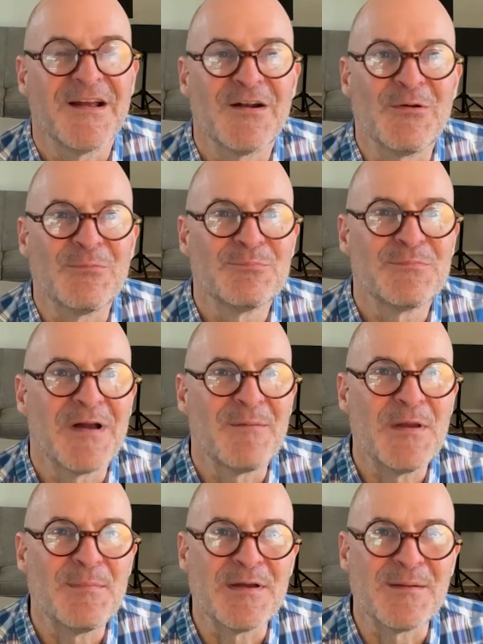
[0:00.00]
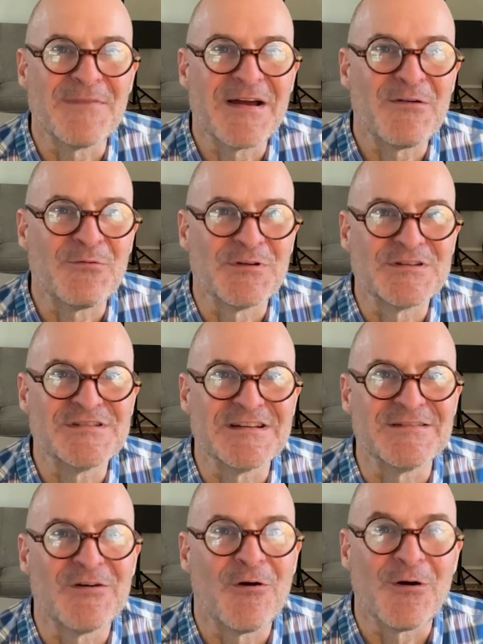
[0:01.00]
I don't, well, maybe I don't want to
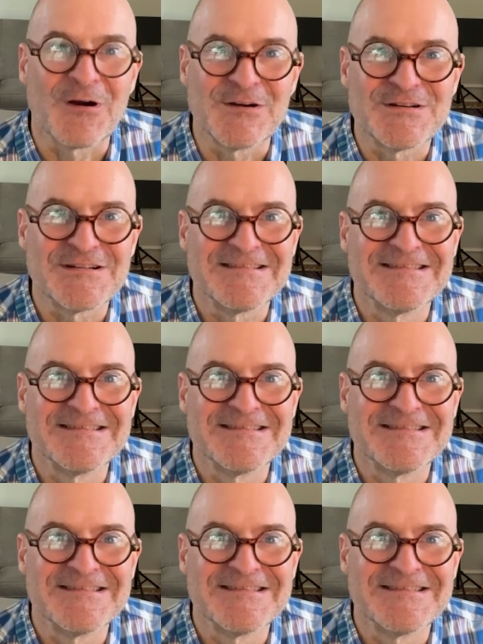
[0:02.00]
sound harsh,